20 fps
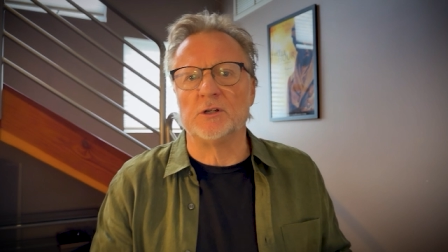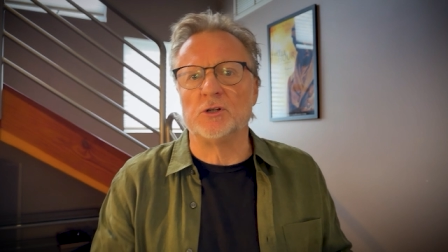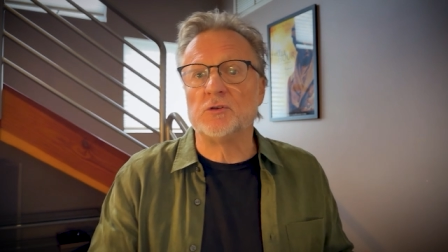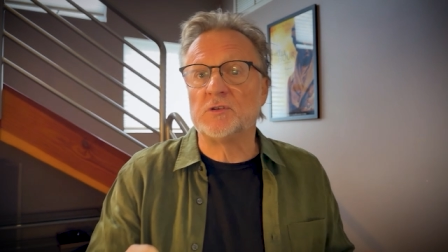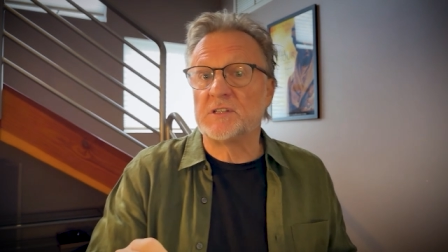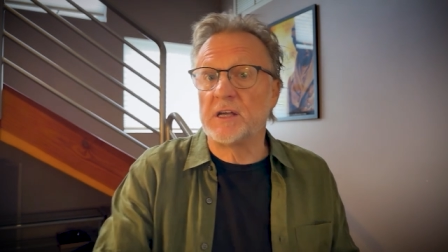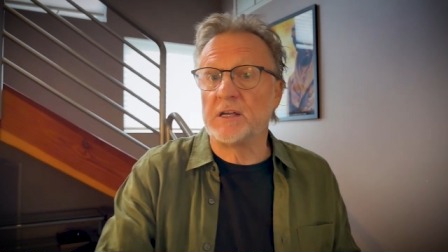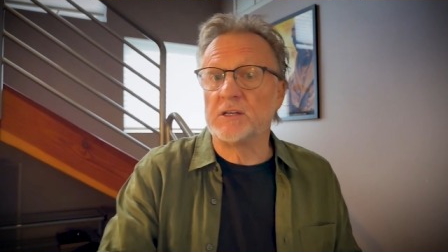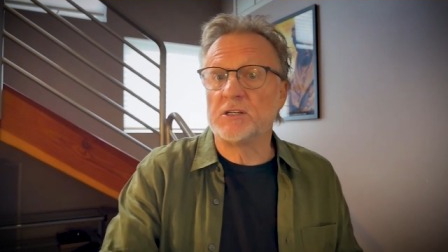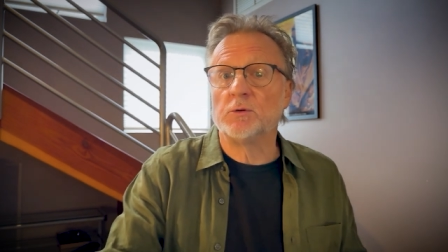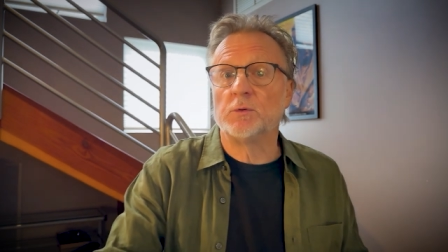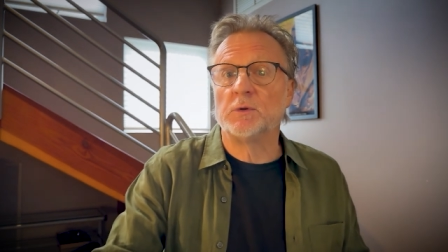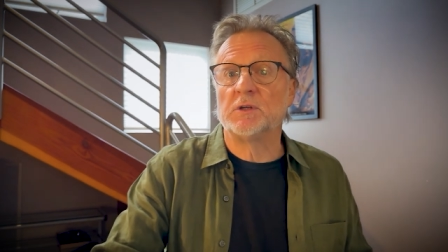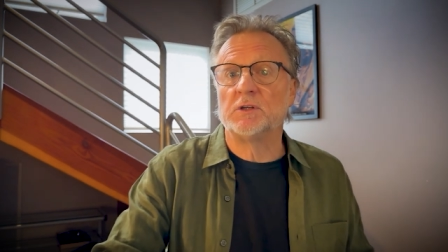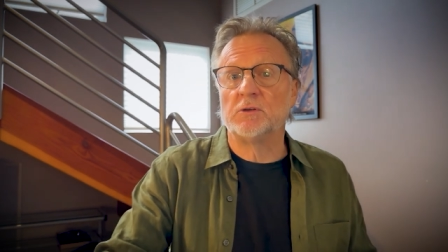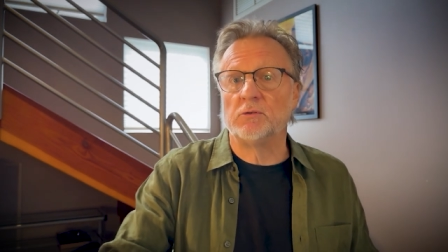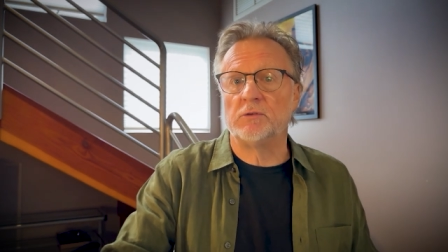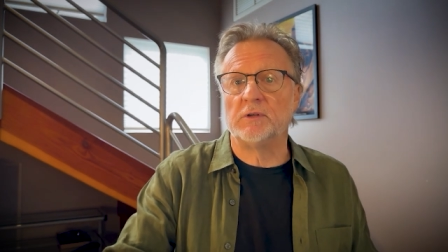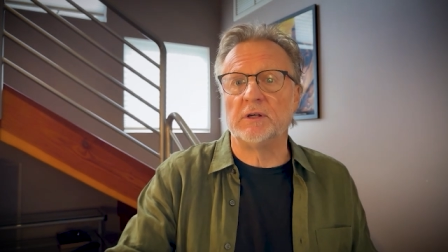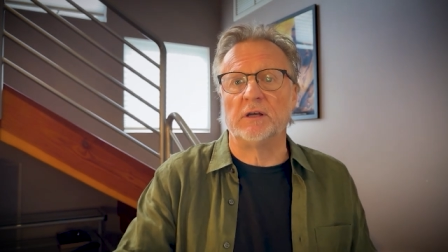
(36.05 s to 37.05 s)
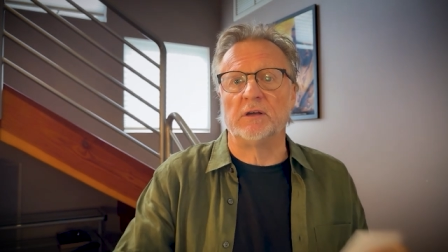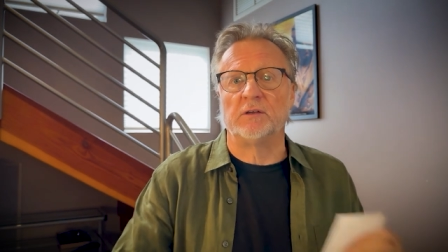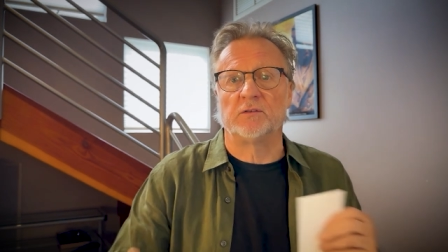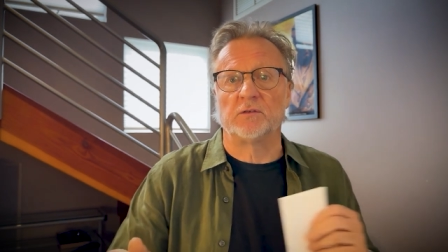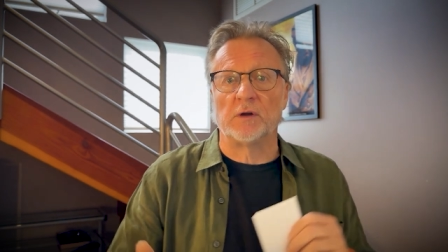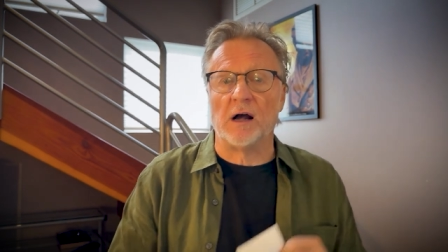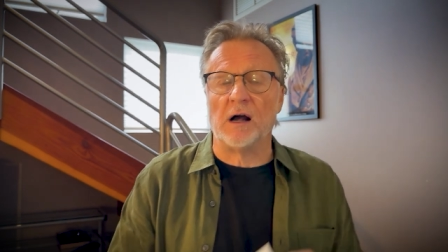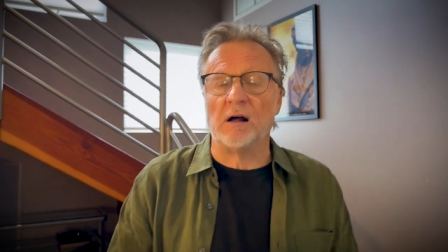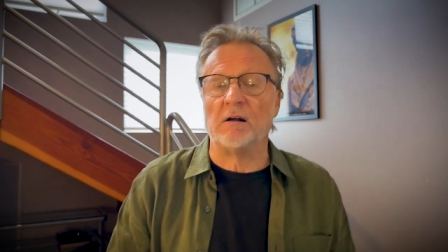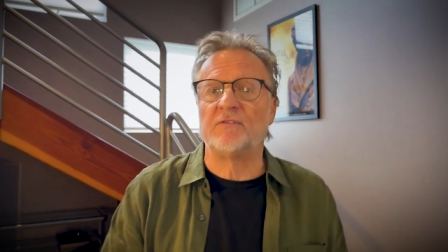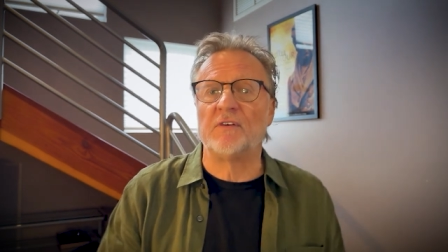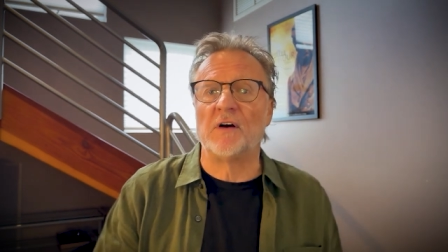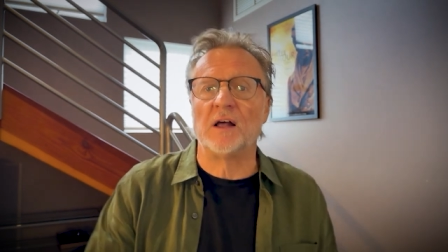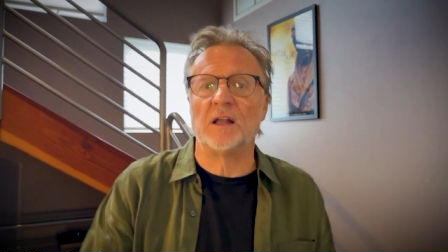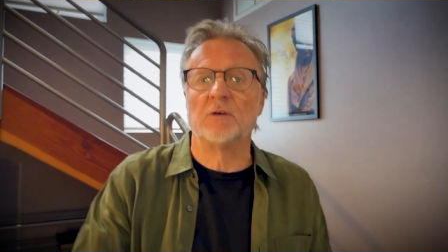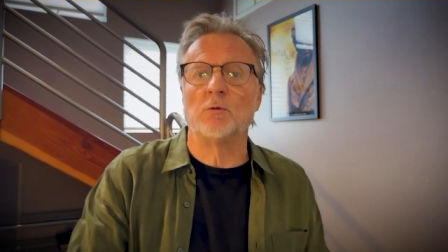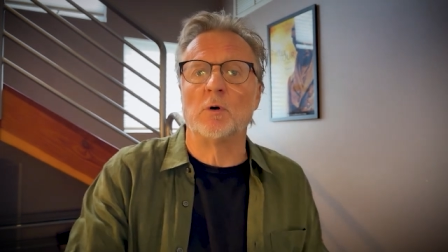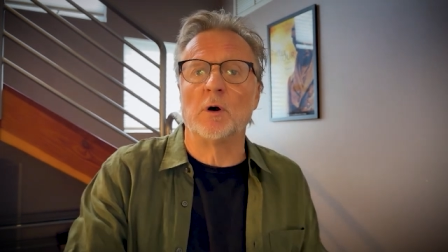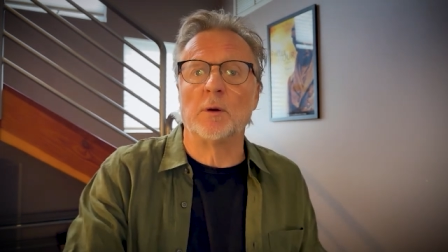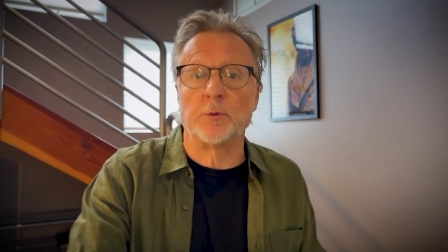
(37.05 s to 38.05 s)
You said you would do this, or I'll
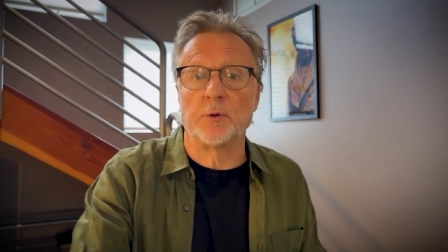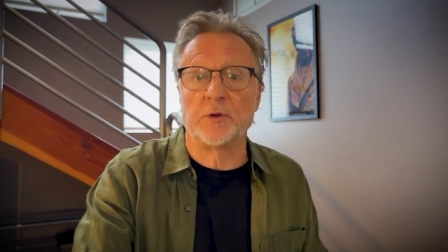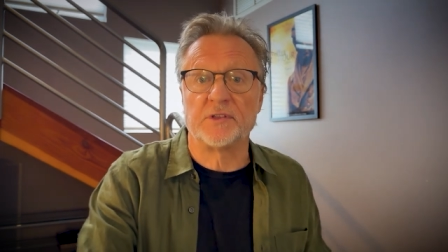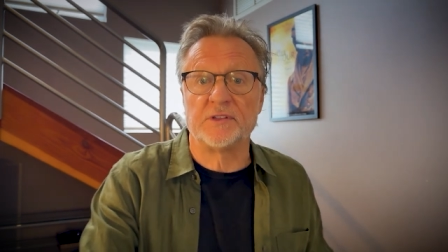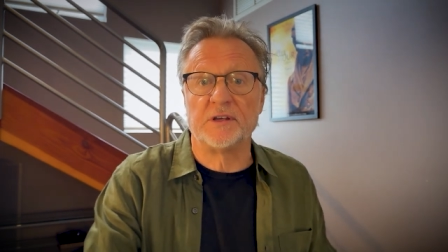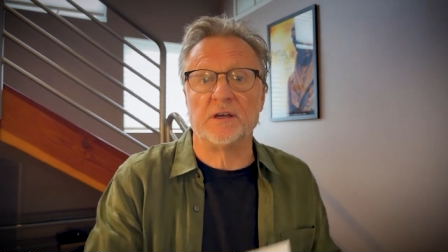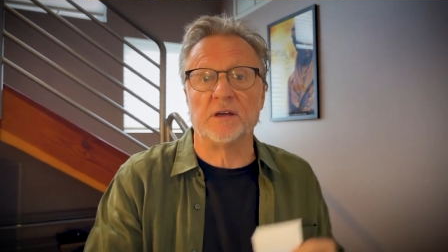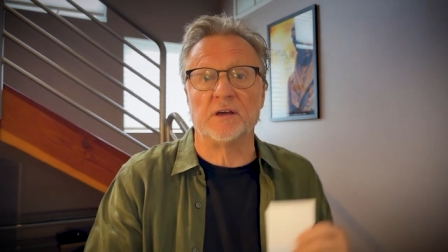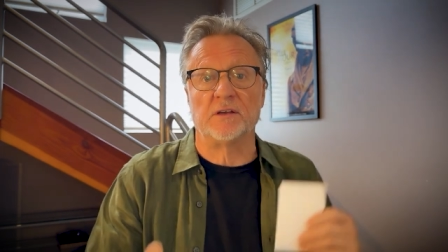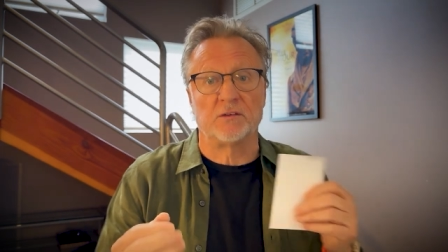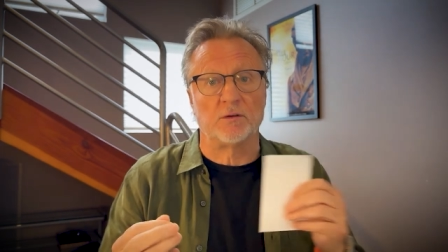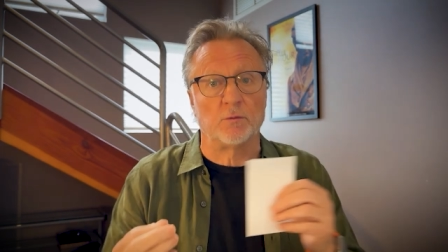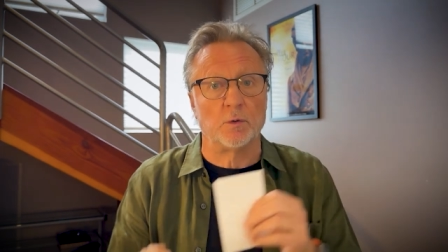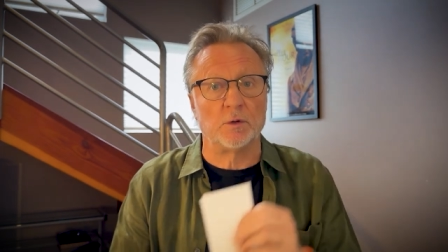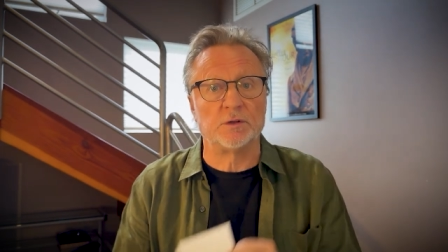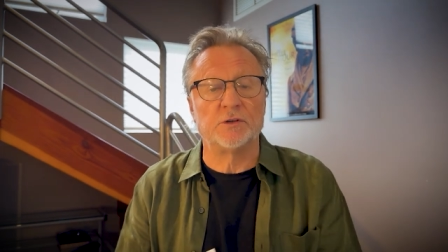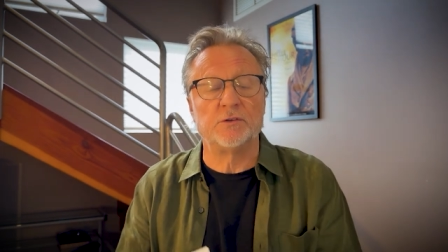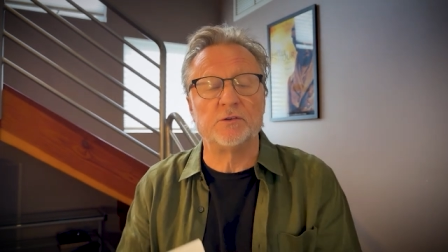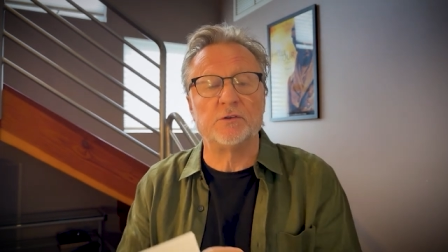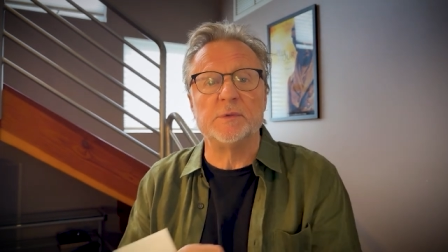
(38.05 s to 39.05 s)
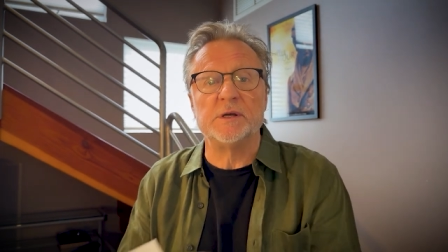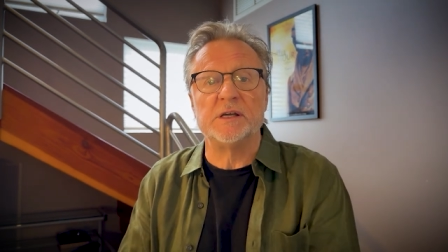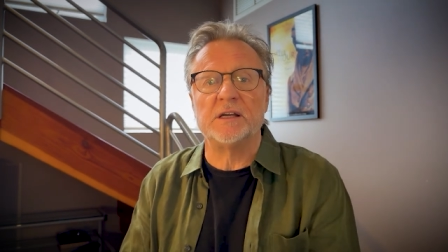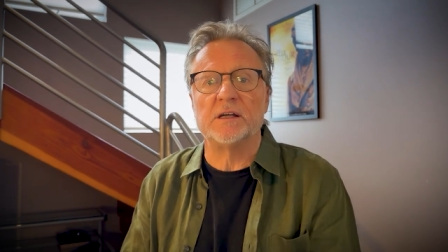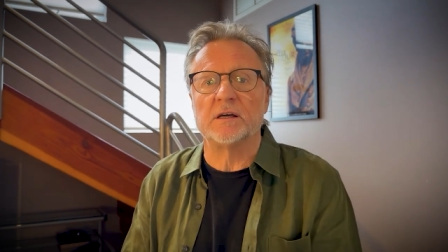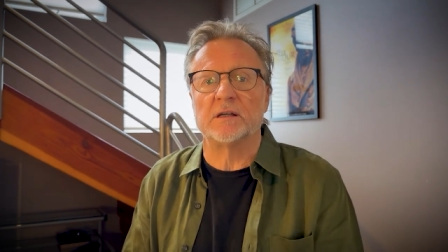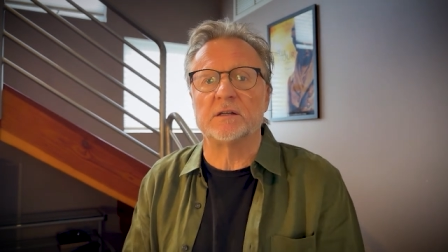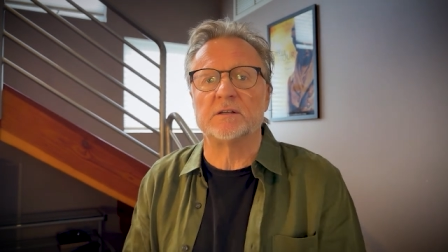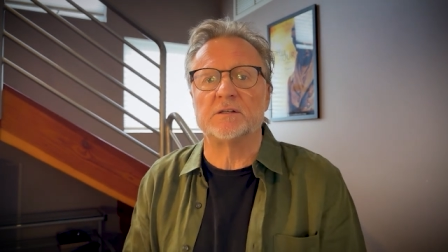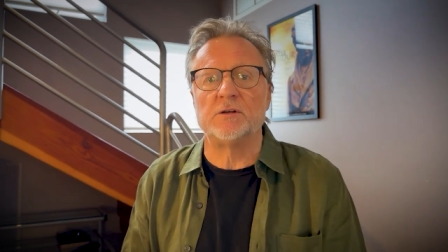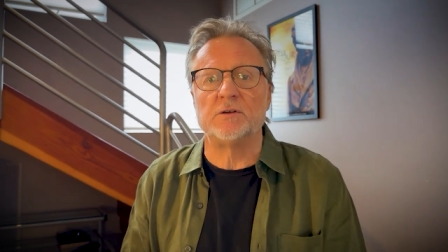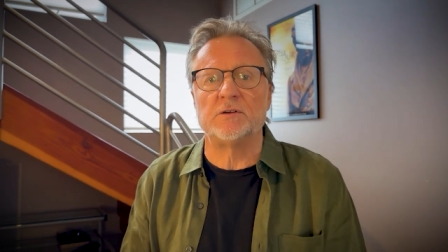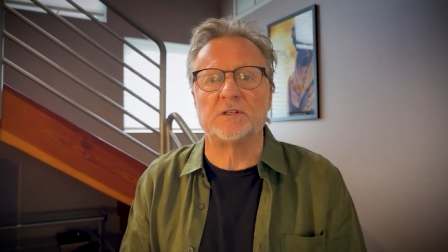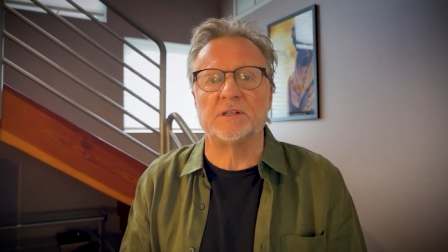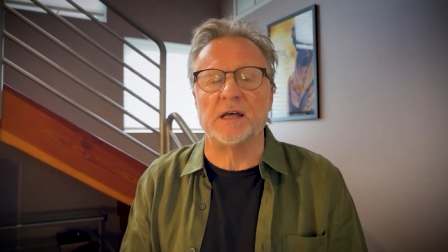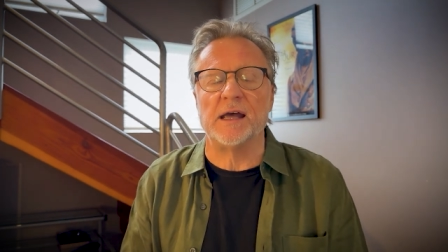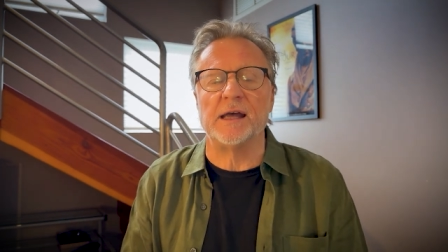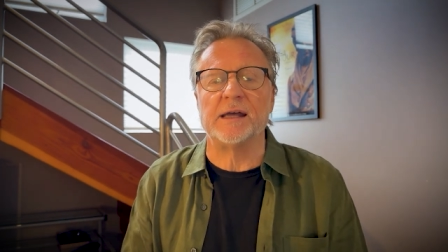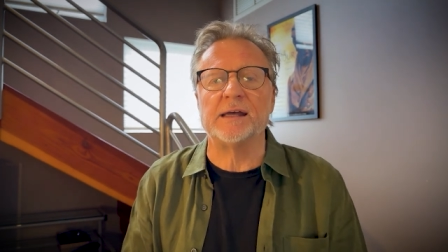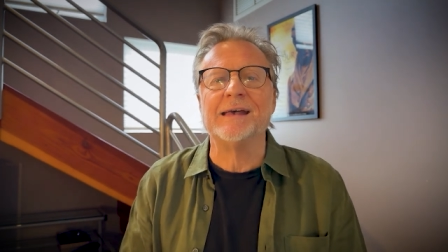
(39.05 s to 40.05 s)
follow up with this, or we'll do the meeting on
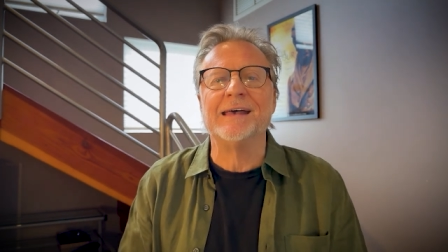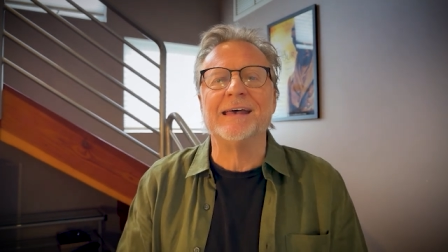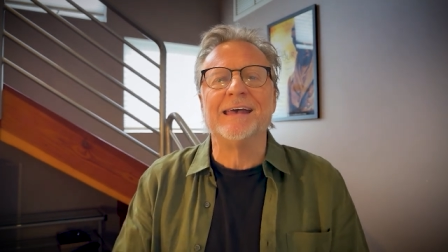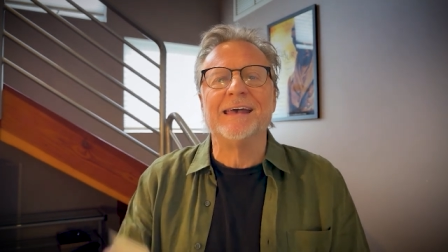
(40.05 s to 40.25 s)
Tuesday.